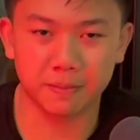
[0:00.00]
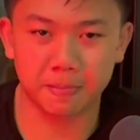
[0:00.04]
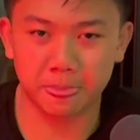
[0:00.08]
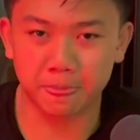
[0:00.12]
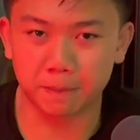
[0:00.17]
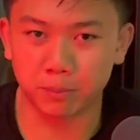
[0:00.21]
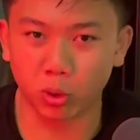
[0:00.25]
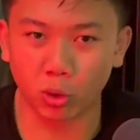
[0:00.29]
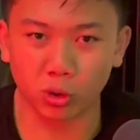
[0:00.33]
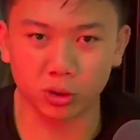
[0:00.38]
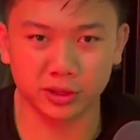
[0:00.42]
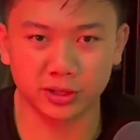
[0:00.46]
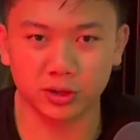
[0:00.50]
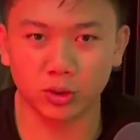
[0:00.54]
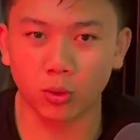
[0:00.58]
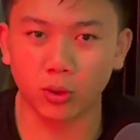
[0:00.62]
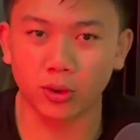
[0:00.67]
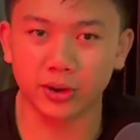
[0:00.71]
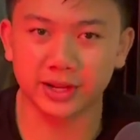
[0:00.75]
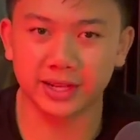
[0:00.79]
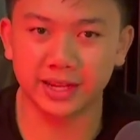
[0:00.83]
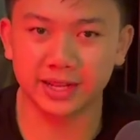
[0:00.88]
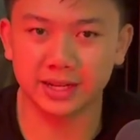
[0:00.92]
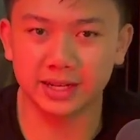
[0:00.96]
Portland,
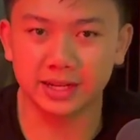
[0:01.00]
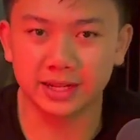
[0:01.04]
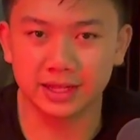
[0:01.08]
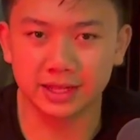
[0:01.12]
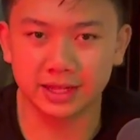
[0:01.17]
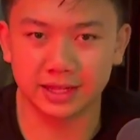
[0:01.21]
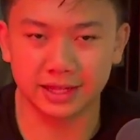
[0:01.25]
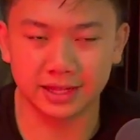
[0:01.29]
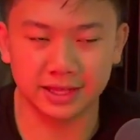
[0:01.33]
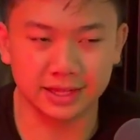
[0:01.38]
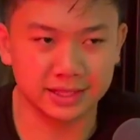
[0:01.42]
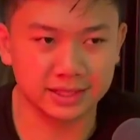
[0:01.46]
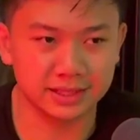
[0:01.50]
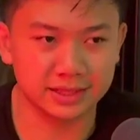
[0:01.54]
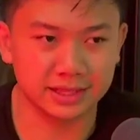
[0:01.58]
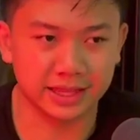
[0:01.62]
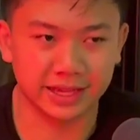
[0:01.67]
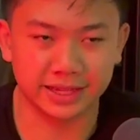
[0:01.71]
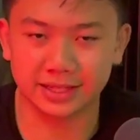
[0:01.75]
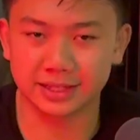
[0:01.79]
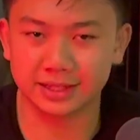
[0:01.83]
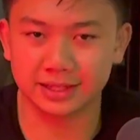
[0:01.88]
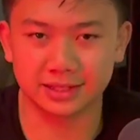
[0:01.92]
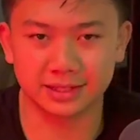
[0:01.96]
Oregon,
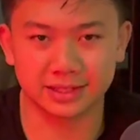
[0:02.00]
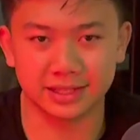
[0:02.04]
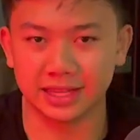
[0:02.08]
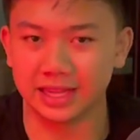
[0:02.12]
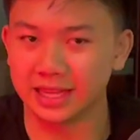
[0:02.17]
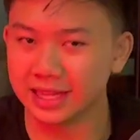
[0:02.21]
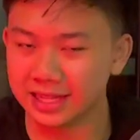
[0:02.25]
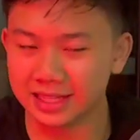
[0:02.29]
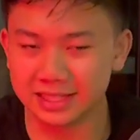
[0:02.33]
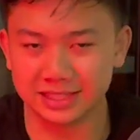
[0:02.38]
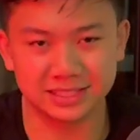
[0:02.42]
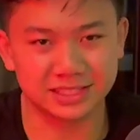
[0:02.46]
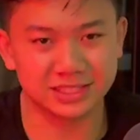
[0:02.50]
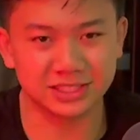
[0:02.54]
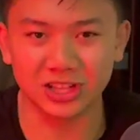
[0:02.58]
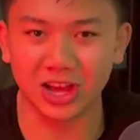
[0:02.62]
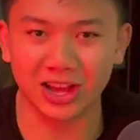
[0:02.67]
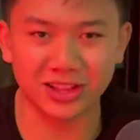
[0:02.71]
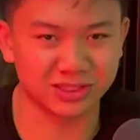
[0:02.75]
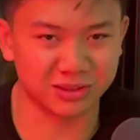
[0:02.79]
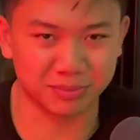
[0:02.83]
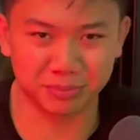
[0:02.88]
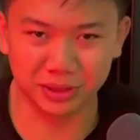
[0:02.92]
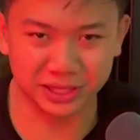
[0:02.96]
like it's
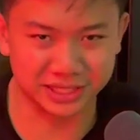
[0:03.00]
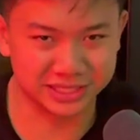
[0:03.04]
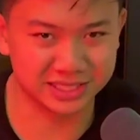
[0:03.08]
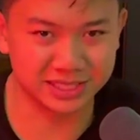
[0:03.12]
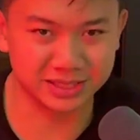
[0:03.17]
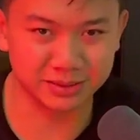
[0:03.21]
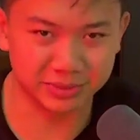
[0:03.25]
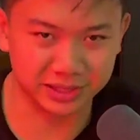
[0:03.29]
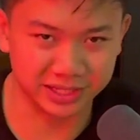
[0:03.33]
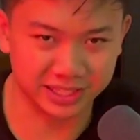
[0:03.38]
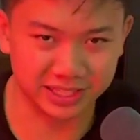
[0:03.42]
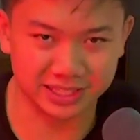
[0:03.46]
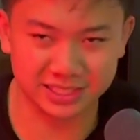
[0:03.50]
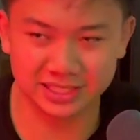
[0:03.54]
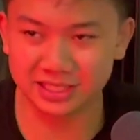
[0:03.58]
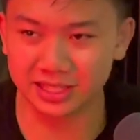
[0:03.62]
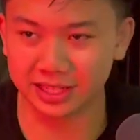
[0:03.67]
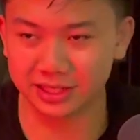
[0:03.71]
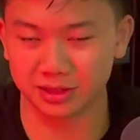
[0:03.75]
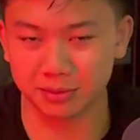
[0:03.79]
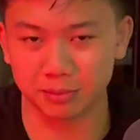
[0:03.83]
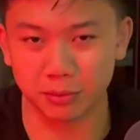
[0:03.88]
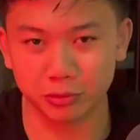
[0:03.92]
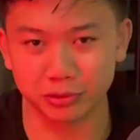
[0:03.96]
not the place to be. It's
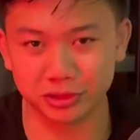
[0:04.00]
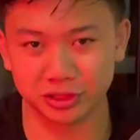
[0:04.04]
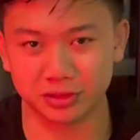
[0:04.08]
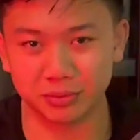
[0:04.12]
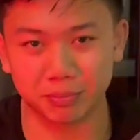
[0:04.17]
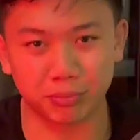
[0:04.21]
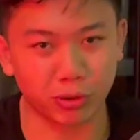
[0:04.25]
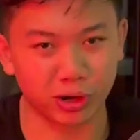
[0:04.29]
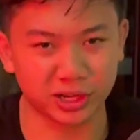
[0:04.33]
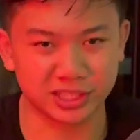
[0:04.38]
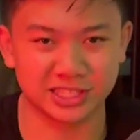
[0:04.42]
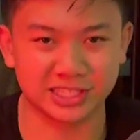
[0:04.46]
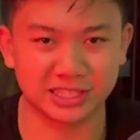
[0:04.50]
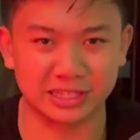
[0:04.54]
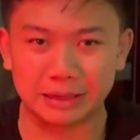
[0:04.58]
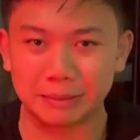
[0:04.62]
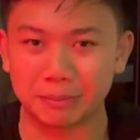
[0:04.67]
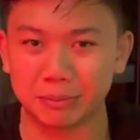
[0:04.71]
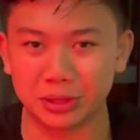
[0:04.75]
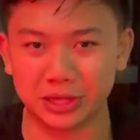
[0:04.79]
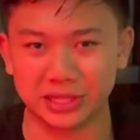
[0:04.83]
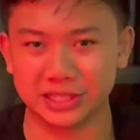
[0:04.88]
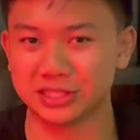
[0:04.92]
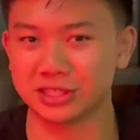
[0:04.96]
like the most depressing
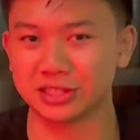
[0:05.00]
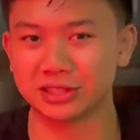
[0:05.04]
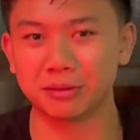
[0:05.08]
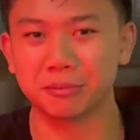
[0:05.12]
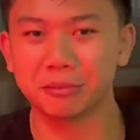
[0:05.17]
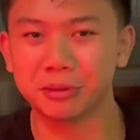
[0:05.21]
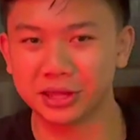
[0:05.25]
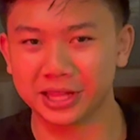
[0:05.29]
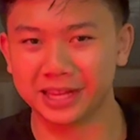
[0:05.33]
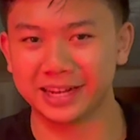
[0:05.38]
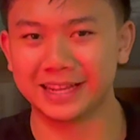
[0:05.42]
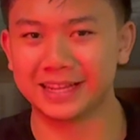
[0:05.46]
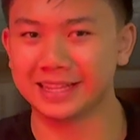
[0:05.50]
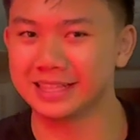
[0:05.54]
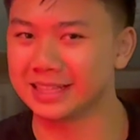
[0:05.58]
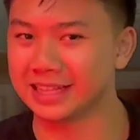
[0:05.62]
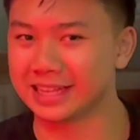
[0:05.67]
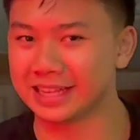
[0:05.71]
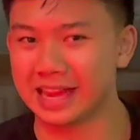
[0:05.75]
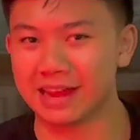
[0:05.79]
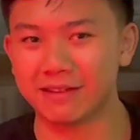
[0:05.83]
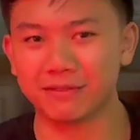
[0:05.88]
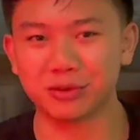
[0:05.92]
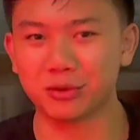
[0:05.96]
place on the planet.
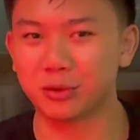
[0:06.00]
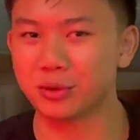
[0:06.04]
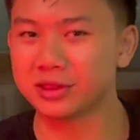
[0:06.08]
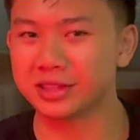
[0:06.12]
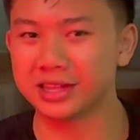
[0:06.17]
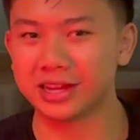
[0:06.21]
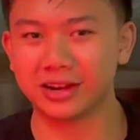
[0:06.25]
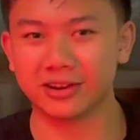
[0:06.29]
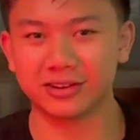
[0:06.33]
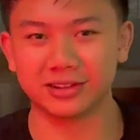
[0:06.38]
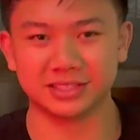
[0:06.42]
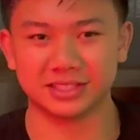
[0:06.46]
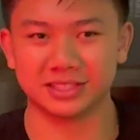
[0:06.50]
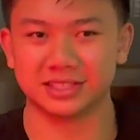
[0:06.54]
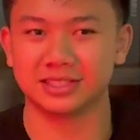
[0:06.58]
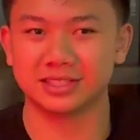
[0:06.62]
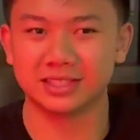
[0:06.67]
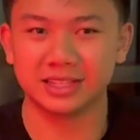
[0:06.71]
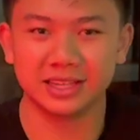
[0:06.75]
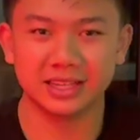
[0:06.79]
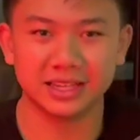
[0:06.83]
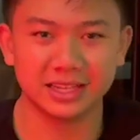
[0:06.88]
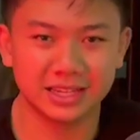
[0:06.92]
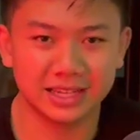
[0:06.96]
Like everyone there is
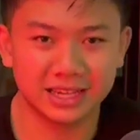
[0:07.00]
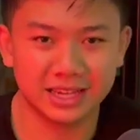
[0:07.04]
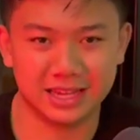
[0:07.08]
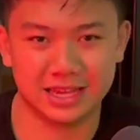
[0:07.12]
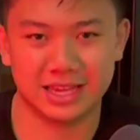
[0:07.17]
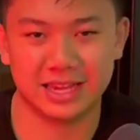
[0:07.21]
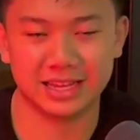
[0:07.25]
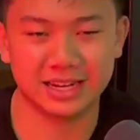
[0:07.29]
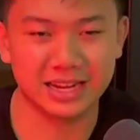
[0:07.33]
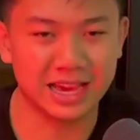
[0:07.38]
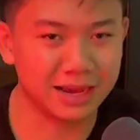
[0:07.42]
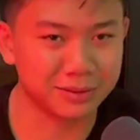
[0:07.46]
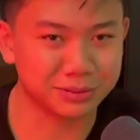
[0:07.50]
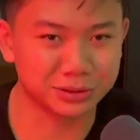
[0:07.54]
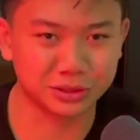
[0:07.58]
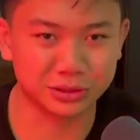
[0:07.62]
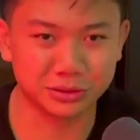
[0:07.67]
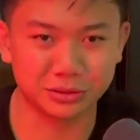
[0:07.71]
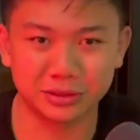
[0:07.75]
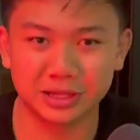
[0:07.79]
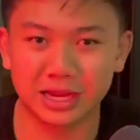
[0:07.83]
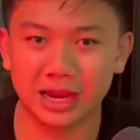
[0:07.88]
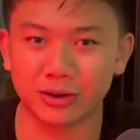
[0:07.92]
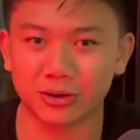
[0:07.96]
an
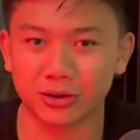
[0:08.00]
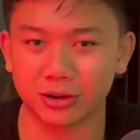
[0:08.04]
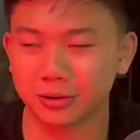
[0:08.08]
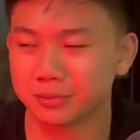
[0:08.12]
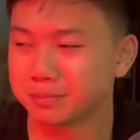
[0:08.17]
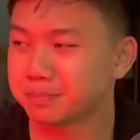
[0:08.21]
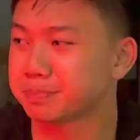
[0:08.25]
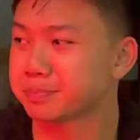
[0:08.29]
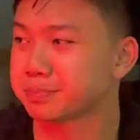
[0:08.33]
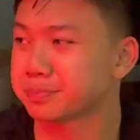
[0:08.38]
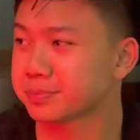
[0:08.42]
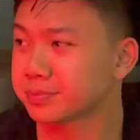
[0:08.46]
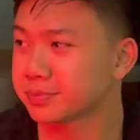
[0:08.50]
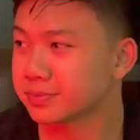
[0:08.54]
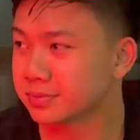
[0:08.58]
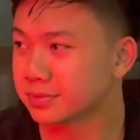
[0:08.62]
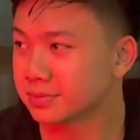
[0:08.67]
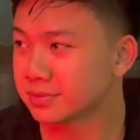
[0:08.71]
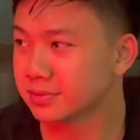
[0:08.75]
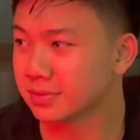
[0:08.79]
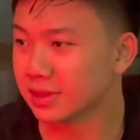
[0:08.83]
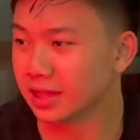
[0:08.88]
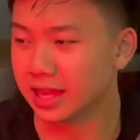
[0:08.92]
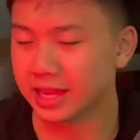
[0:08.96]
absolute downer.
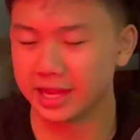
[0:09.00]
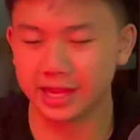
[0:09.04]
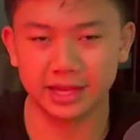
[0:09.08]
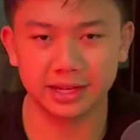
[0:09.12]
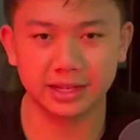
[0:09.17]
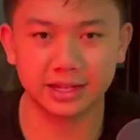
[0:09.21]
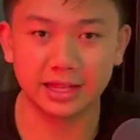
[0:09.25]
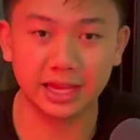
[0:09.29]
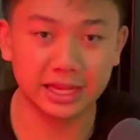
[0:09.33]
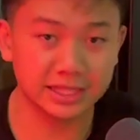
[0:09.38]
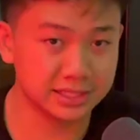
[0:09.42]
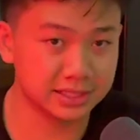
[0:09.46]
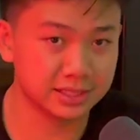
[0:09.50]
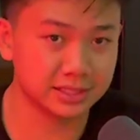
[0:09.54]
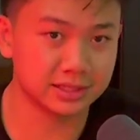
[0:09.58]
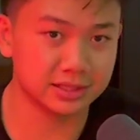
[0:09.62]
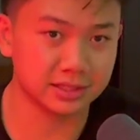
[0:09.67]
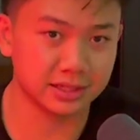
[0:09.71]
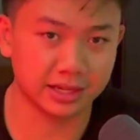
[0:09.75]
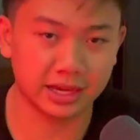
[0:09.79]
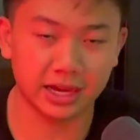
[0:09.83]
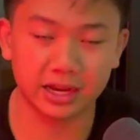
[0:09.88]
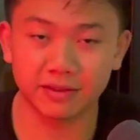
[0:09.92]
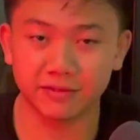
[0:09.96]
And that's
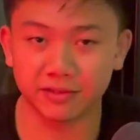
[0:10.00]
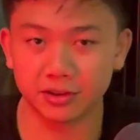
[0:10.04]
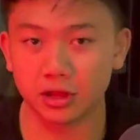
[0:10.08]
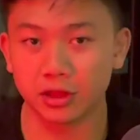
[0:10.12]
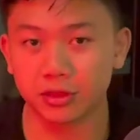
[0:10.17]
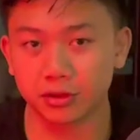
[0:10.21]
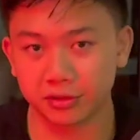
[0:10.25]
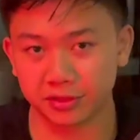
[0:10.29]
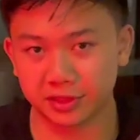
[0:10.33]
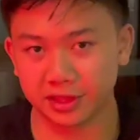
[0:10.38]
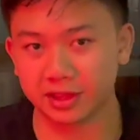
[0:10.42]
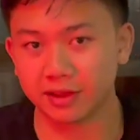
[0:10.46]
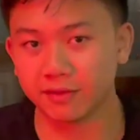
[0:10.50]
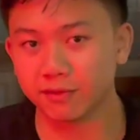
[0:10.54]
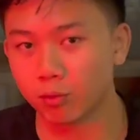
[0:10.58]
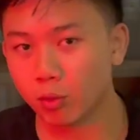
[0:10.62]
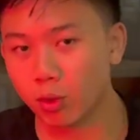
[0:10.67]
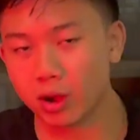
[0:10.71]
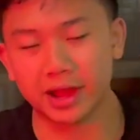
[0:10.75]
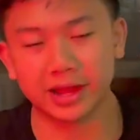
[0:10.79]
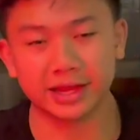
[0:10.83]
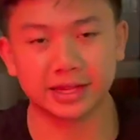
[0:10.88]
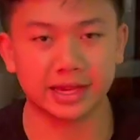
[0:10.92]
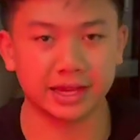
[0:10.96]
kind of another thing of
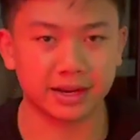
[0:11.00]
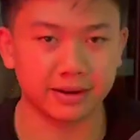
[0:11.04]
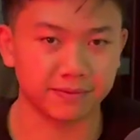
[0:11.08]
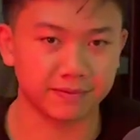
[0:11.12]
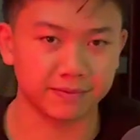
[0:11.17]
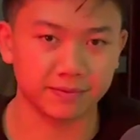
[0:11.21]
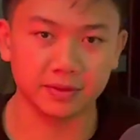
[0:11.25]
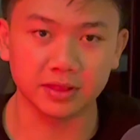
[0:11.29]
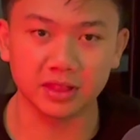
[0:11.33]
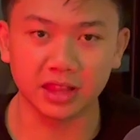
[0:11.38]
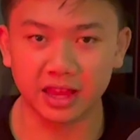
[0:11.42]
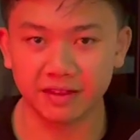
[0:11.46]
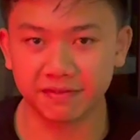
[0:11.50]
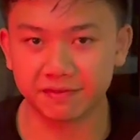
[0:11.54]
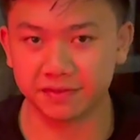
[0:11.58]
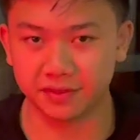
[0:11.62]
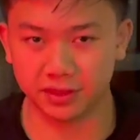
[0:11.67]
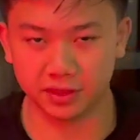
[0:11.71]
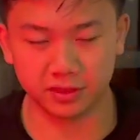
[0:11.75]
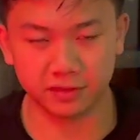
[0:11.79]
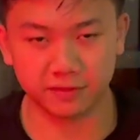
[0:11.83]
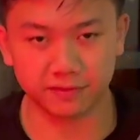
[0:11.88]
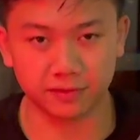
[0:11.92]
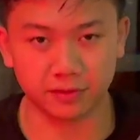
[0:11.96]
why I kind of left
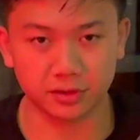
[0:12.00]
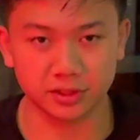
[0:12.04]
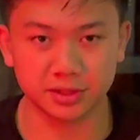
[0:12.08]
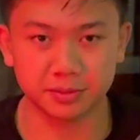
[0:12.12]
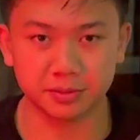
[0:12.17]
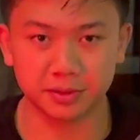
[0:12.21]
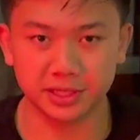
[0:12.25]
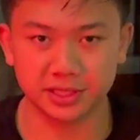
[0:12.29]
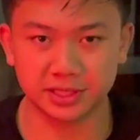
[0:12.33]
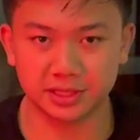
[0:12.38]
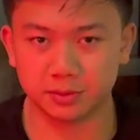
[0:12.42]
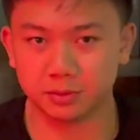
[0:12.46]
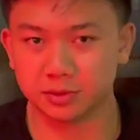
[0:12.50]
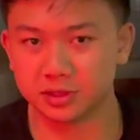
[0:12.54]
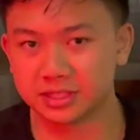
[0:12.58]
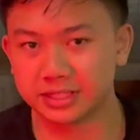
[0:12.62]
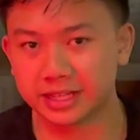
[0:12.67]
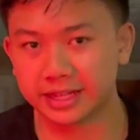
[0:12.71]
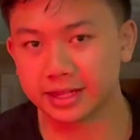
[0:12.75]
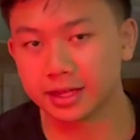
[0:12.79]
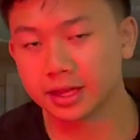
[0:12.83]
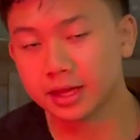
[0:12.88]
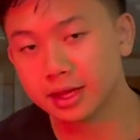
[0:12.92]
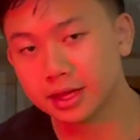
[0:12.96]
in the first place was
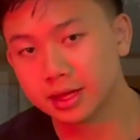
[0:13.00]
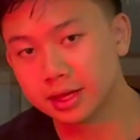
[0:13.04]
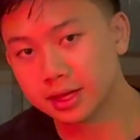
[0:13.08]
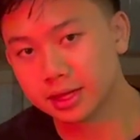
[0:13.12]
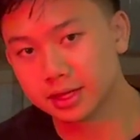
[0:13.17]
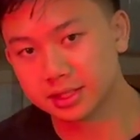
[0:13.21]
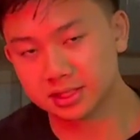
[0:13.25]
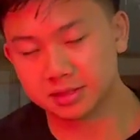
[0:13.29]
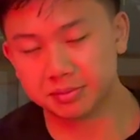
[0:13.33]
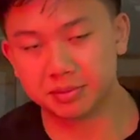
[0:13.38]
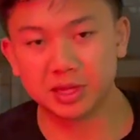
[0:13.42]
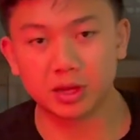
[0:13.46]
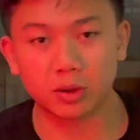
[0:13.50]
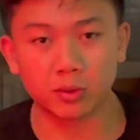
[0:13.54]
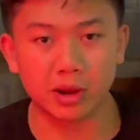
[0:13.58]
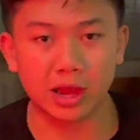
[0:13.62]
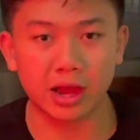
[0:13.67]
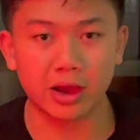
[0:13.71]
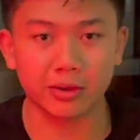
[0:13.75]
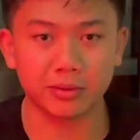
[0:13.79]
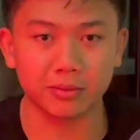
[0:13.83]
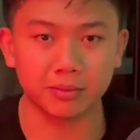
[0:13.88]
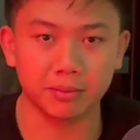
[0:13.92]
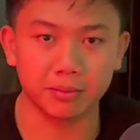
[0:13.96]
like to be
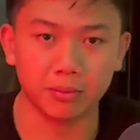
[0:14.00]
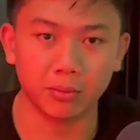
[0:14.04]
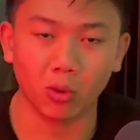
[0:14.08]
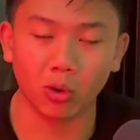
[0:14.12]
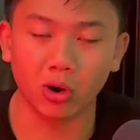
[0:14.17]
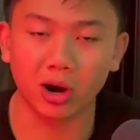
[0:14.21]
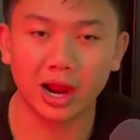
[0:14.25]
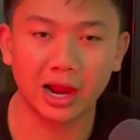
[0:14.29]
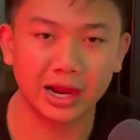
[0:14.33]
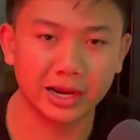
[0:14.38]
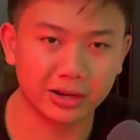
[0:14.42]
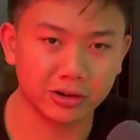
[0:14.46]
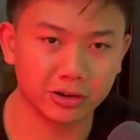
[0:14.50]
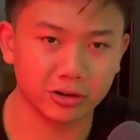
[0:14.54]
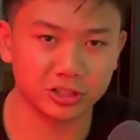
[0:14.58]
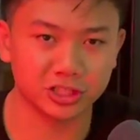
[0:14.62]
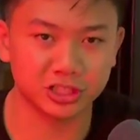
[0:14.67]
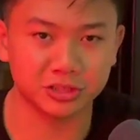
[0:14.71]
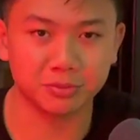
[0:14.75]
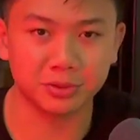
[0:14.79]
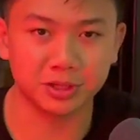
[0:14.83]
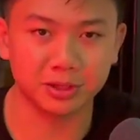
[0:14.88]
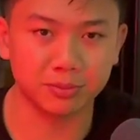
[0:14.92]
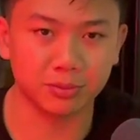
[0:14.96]
around more high energy
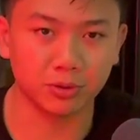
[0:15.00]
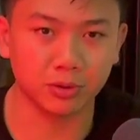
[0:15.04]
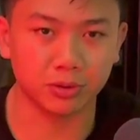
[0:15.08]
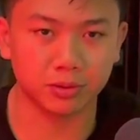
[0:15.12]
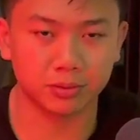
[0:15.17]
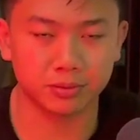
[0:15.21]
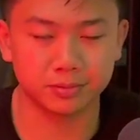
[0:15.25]
people.